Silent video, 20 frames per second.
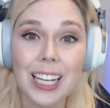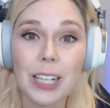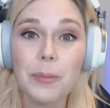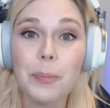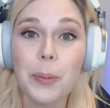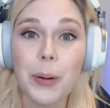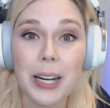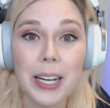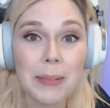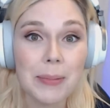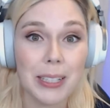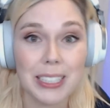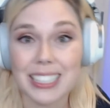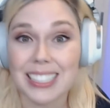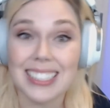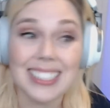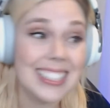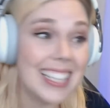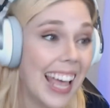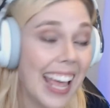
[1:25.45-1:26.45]
in pretty much
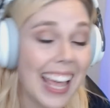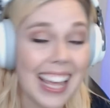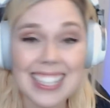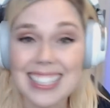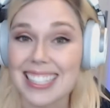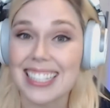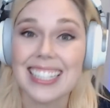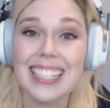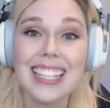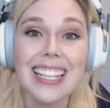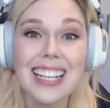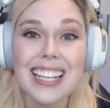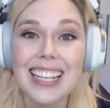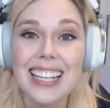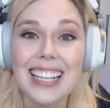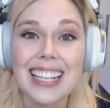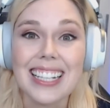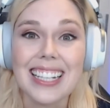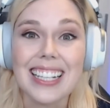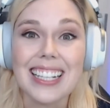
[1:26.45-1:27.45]
dance and
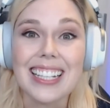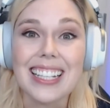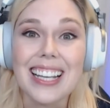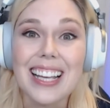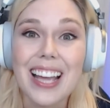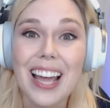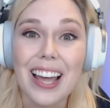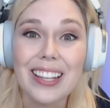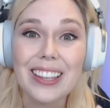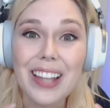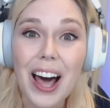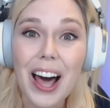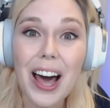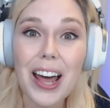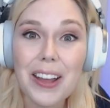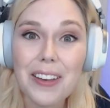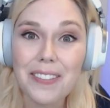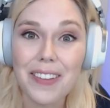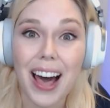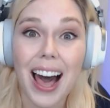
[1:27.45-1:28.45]
in a
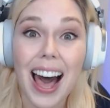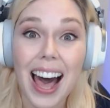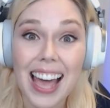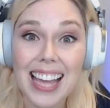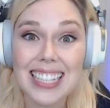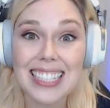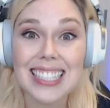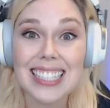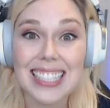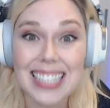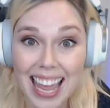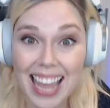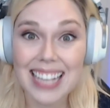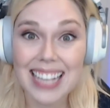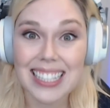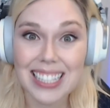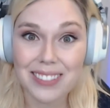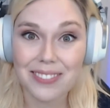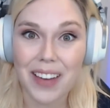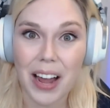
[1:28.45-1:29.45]
lot of high
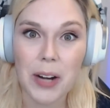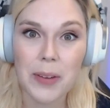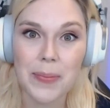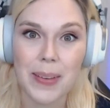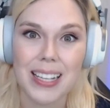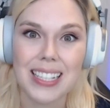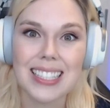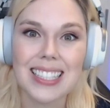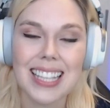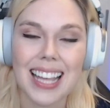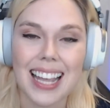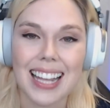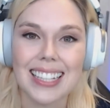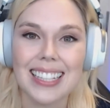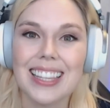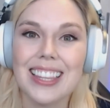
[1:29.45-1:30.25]
stakes environments,